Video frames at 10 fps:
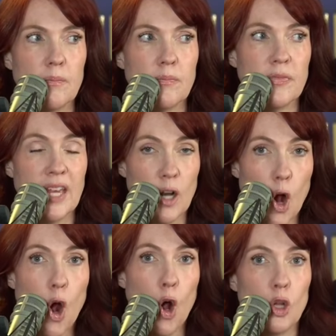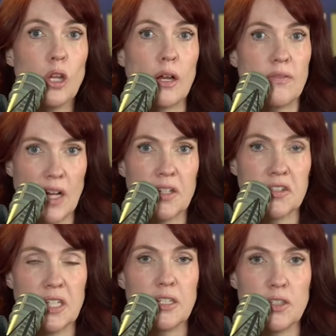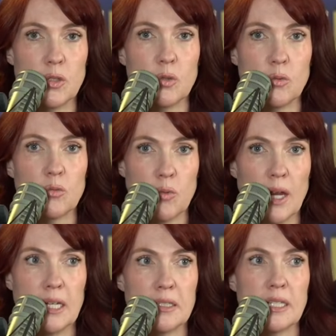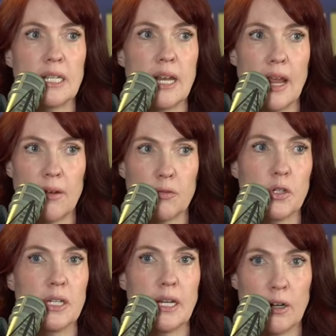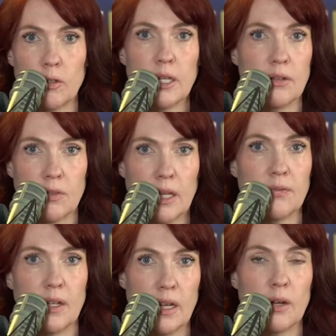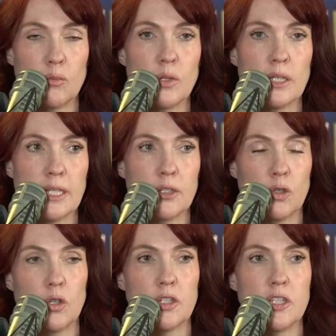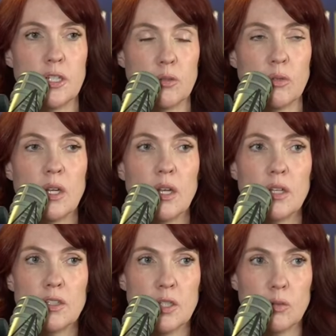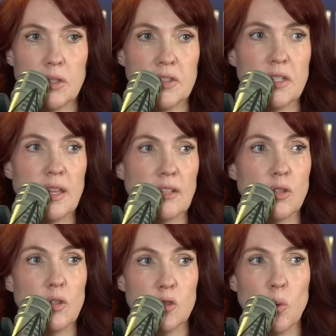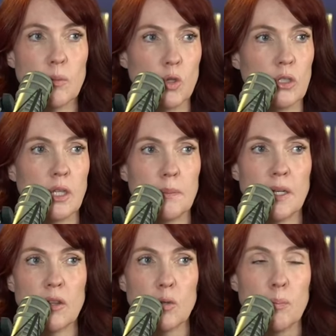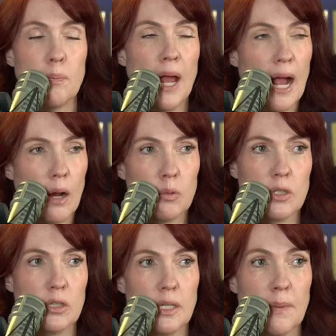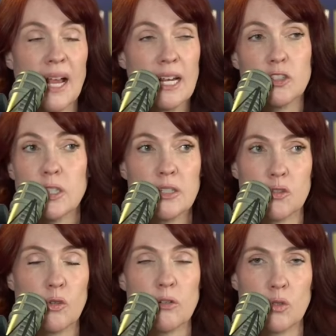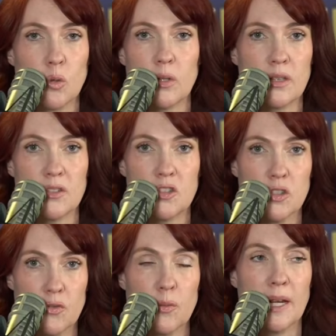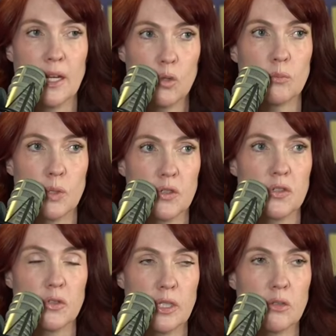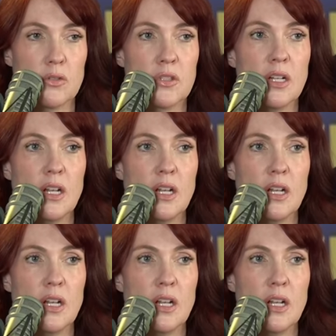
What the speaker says: that all of us can do right in every area of life. I really encourage you to listen to that. So there's one more clip, another power clip. I actually screen recorded this just for my own personal use.